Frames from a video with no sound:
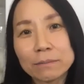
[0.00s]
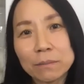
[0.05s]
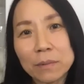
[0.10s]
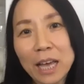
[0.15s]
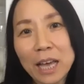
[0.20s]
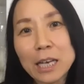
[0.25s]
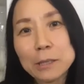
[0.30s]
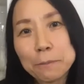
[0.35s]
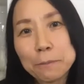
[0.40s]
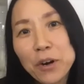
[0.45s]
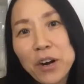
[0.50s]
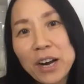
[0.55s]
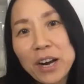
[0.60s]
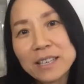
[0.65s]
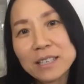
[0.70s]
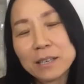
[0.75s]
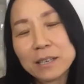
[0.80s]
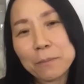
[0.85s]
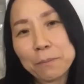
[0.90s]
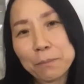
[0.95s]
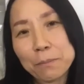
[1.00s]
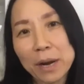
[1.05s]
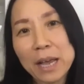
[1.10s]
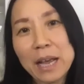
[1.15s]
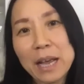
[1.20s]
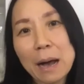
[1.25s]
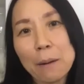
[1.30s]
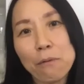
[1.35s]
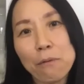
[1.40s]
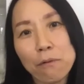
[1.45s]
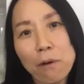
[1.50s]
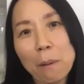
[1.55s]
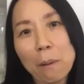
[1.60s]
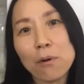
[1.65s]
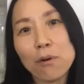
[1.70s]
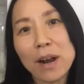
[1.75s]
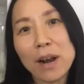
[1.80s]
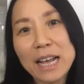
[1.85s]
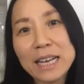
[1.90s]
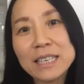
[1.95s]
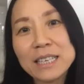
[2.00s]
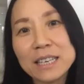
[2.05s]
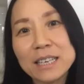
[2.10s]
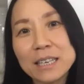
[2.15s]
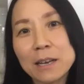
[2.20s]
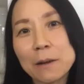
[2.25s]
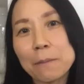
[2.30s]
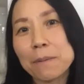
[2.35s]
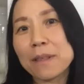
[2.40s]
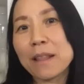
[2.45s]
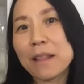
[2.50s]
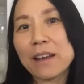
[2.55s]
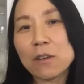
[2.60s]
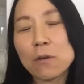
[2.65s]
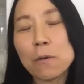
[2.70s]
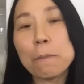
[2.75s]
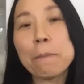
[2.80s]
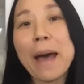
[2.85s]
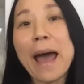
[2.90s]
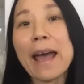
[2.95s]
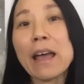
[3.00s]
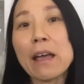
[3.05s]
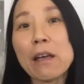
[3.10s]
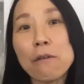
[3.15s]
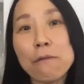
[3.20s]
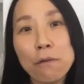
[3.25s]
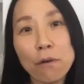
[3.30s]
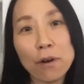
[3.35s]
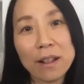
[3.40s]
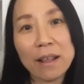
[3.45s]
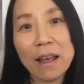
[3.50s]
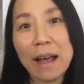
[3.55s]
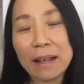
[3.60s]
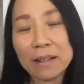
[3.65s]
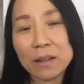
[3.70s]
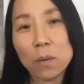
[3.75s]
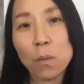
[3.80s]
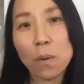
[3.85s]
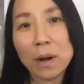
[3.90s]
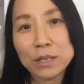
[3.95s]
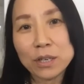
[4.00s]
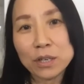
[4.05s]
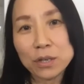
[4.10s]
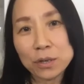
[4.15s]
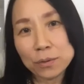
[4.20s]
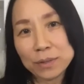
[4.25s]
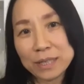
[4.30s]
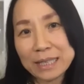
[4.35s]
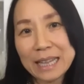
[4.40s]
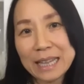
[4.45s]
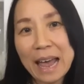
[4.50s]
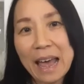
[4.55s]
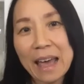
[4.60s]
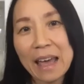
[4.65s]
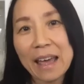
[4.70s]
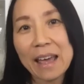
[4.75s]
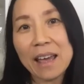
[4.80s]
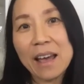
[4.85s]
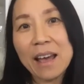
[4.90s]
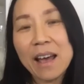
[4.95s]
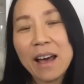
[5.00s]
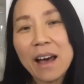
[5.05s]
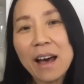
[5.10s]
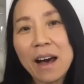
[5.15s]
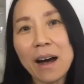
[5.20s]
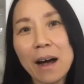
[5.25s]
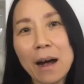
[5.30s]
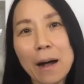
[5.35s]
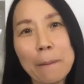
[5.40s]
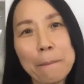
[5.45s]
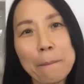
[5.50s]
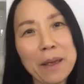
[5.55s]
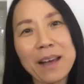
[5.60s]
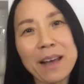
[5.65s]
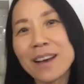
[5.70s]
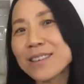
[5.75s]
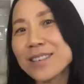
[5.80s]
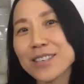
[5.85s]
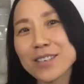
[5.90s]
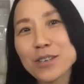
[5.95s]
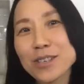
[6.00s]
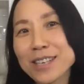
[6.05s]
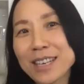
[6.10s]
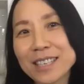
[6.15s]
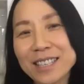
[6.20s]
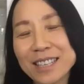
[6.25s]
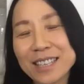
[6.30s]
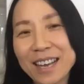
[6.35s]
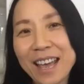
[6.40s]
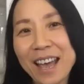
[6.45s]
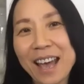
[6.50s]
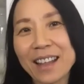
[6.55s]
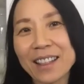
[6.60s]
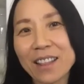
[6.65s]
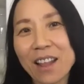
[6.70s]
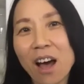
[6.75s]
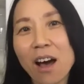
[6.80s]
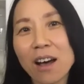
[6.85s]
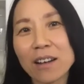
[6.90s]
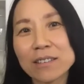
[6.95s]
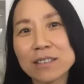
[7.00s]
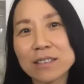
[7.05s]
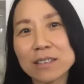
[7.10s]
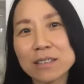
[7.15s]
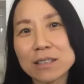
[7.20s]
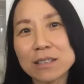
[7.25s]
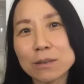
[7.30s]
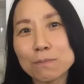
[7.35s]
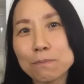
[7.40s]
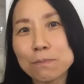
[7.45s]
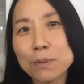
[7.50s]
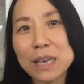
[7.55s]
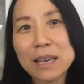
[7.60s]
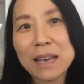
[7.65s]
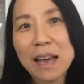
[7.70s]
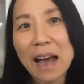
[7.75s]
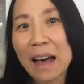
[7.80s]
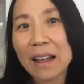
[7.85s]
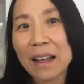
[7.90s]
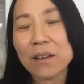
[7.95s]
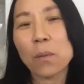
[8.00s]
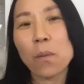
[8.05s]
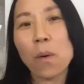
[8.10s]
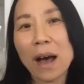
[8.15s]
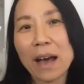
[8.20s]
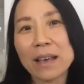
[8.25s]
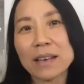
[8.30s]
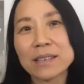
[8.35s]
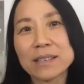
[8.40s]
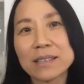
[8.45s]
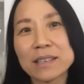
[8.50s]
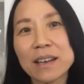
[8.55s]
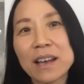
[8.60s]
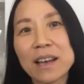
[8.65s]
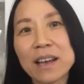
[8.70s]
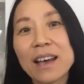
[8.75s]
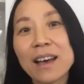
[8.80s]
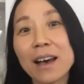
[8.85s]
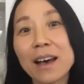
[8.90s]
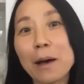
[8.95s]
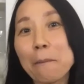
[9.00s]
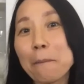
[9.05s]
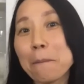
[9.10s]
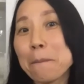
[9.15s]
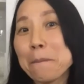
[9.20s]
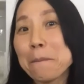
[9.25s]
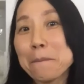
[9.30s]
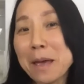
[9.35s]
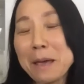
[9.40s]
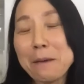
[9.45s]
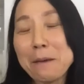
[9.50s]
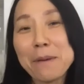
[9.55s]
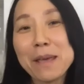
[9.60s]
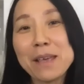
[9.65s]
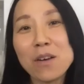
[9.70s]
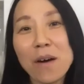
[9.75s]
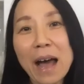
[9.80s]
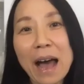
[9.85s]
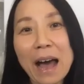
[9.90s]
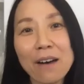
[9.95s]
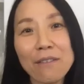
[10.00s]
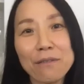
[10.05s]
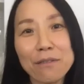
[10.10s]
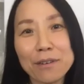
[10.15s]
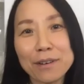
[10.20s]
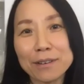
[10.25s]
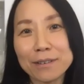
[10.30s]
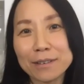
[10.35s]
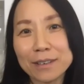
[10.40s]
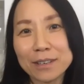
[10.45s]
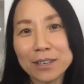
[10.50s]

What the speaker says: experiencing a breakup from a relationship, and then you're begging for the other one to stay because you just cannot be otherwise. Maybe you have like